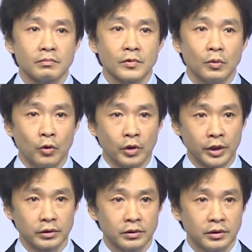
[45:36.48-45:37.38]

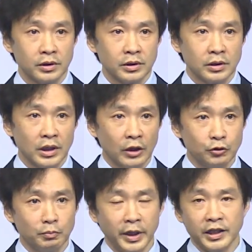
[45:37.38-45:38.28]
were how
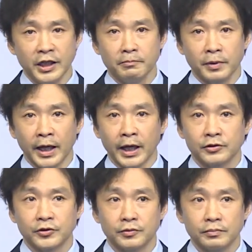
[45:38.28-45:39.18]
to make
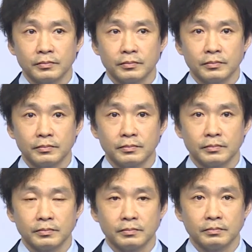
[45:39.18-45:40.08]
impacts,
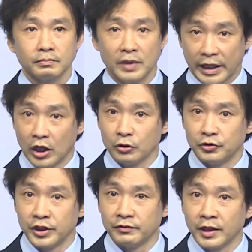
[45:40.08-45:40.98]
like how to
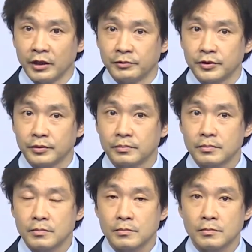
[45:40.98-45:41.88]
save lives,
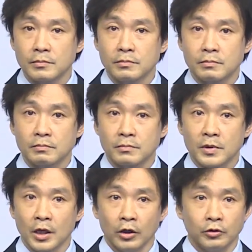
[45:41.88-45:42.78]

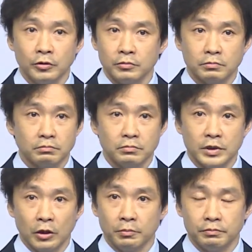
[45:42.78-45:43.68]
how to
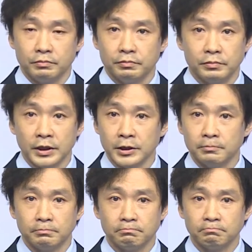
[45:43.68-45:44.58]

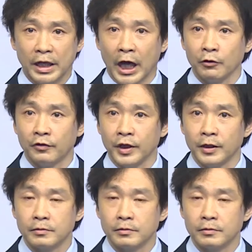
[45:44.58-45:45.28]
be healthy,